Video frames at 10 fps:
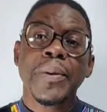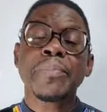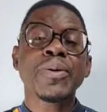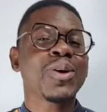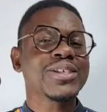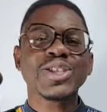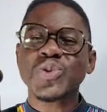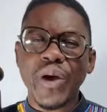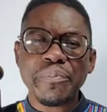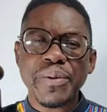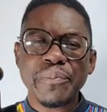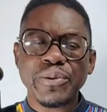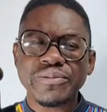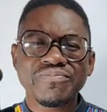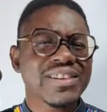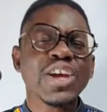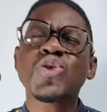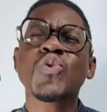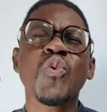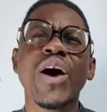But because it's white people, they
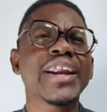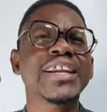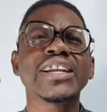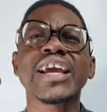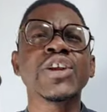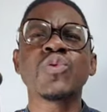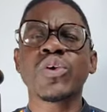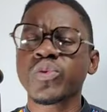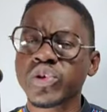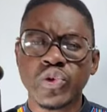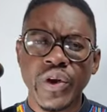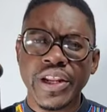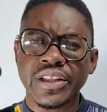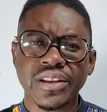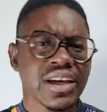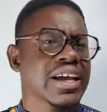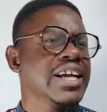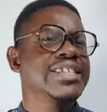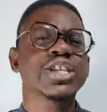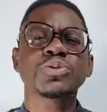don't worry that anyone will do anything.
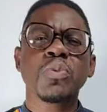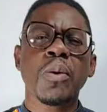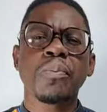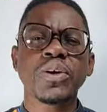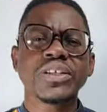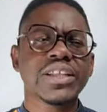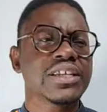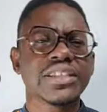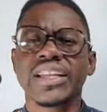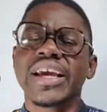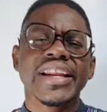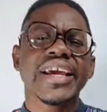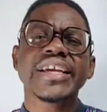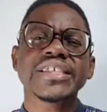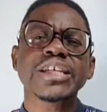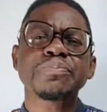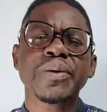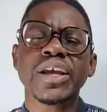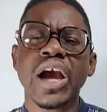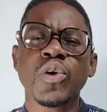It's a small police station. They can just
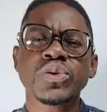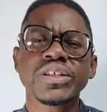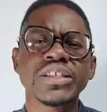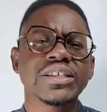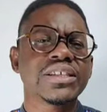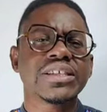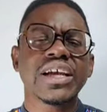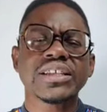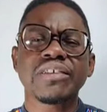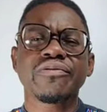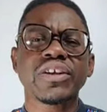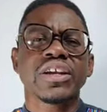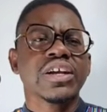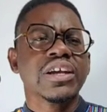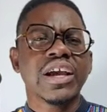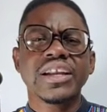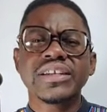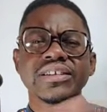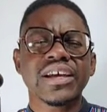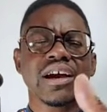pay out this detective and
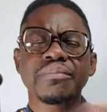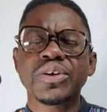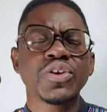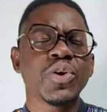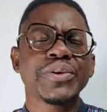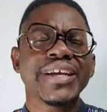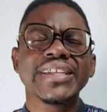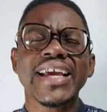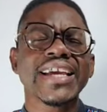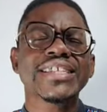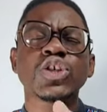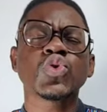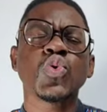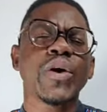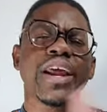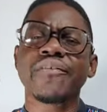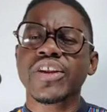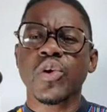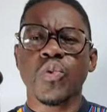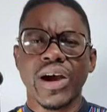they can just do whatever
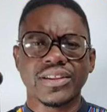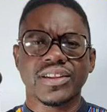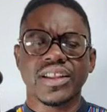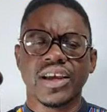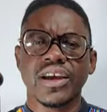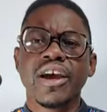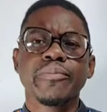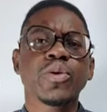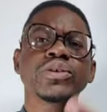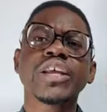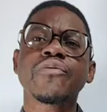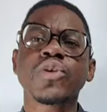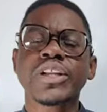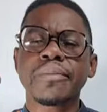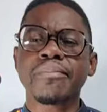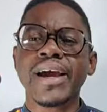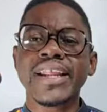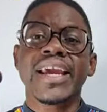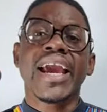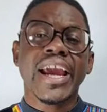they want there because they've got the
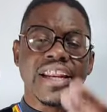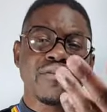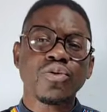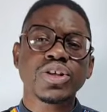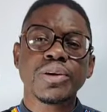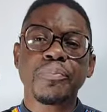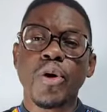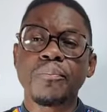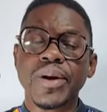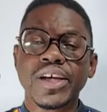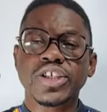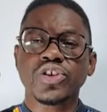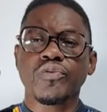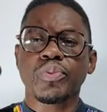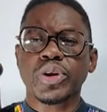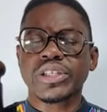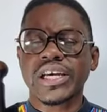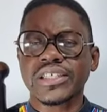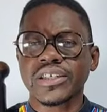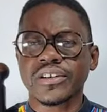money and they've got the complexion of
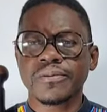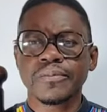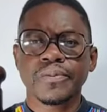protection.